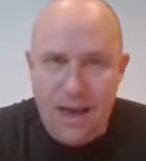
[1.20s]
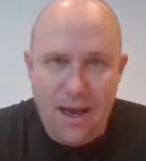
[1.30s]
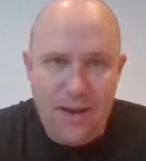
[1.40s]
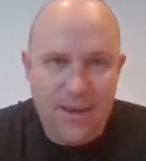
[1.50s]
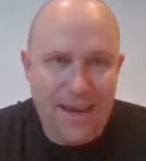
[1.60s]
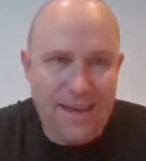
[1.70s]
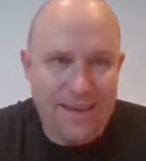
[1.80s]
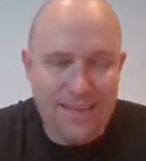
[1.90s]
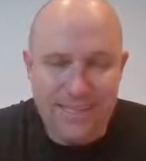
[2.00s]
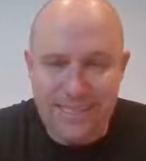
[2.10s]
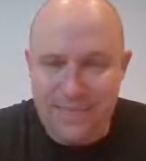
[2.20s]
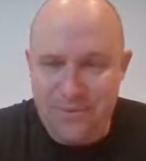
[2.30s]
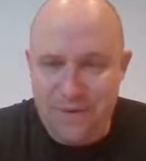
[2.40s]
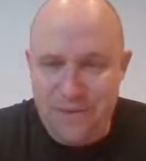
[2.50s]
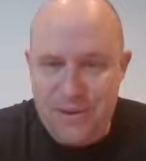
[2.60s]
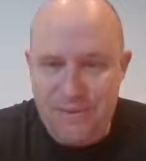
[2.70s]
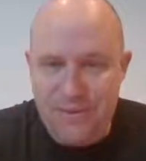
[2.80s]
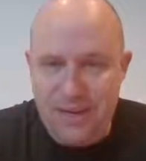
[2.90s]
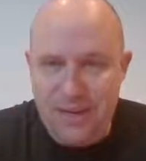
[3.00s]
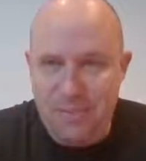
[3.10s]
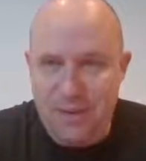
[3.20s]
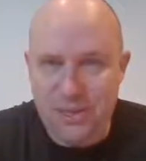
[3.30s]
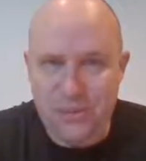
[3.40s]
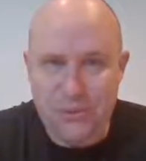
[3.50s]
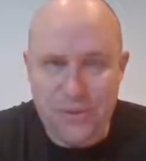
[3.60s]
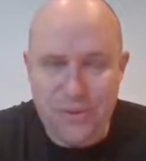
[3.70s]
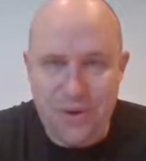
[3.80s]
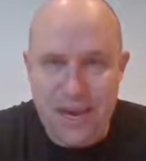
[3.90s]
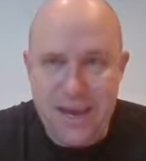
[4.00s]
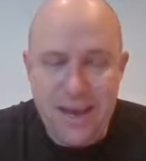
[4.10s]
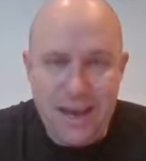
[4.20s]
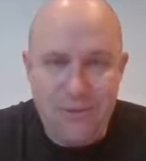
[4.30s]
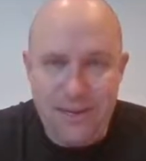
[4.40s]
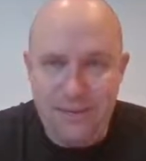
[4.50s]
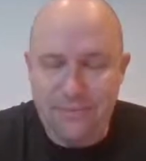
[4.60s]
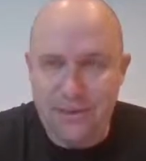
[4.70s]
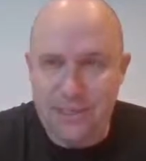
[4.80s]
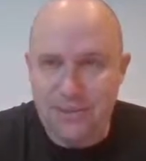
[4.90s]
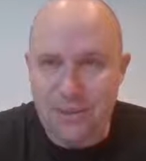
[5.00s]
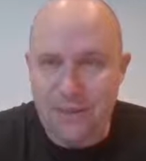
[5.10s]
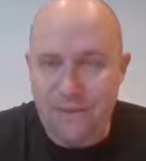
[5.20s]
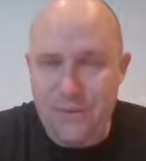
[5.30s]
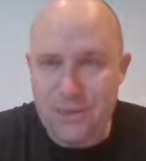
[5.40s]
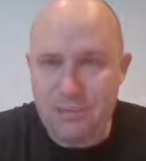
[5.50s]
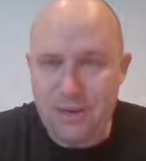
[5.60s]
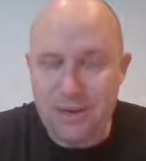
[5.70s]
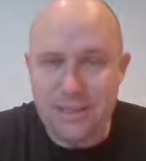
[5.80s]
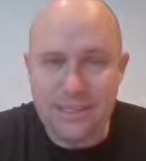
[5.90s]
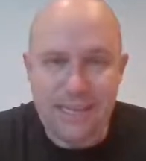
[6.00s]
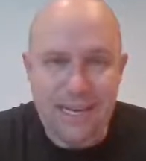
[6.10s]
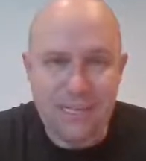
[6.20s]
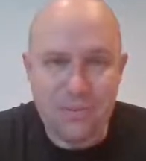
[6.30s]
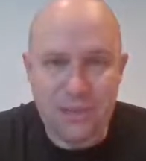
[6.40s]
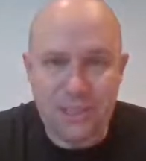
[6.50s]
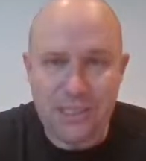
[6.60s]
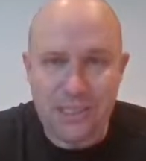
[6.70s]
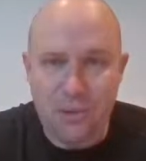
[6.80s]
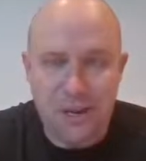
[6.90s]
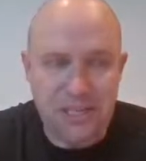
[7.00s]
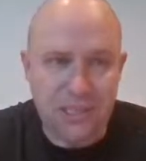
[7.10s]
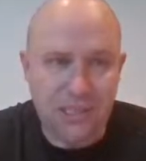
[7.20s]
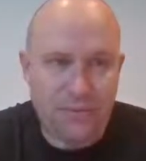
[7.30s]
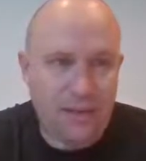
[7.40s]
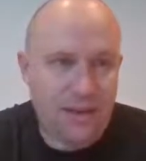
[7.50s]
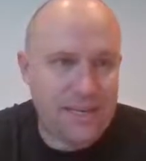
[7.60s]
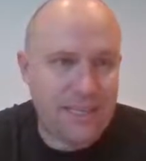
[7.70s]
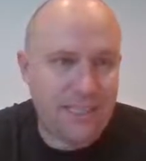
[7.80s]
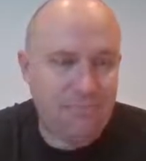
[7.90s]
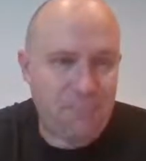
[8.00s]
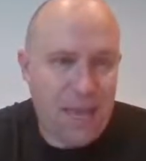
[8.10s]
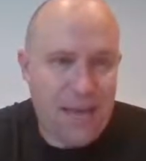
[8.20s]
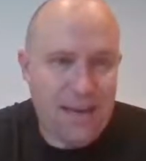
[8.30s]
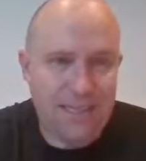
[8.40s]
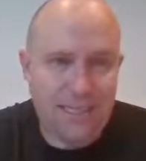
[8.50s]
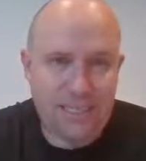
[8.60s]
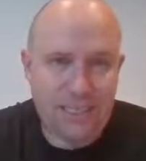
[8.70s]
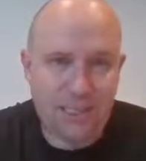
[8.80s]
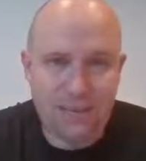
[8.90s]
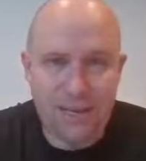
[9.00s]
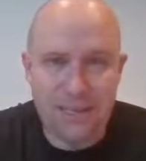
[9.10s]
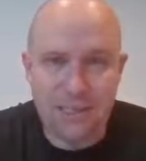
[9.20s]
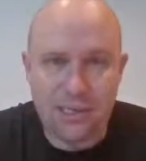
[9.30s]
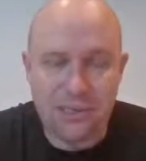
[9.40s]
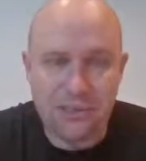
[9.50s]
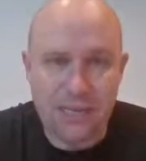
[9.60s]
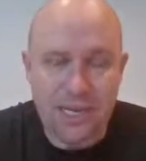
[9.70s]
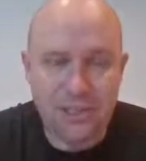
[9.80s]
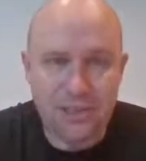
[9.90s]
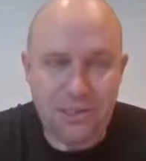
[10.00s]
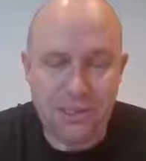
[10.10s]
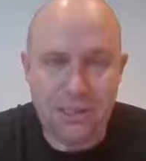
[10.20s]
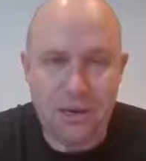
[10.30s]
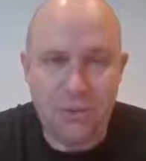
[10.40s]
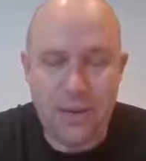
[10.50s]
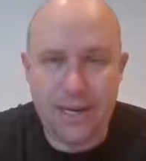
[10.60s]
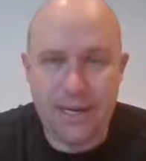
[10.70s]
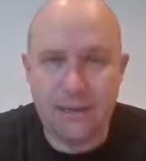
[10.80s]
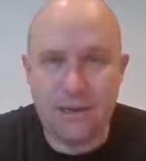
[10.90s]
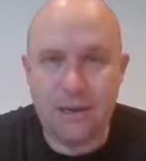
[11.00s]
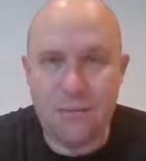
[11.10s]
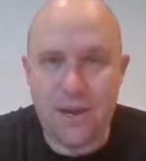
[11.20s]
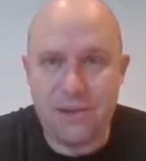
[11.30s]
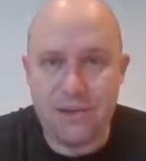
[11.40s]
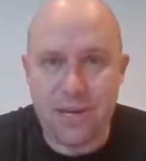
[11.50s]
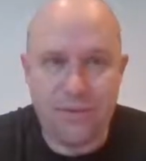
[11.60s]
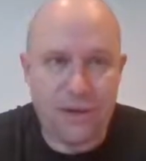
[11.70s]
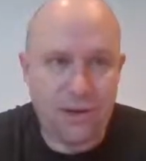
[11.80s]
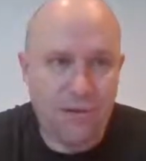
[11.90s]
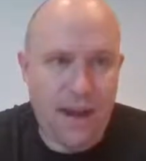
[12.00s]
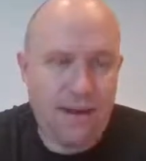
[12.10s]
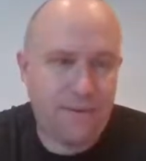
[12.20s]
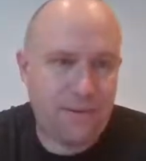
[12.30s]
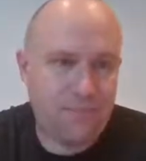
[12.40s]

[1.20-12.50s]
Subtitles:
Okay, this is the review for Module 3. We're going to look first of all at the first part of the test, which is equations of lines. And it's actually split into two sections. So we're going to look when you're given a graph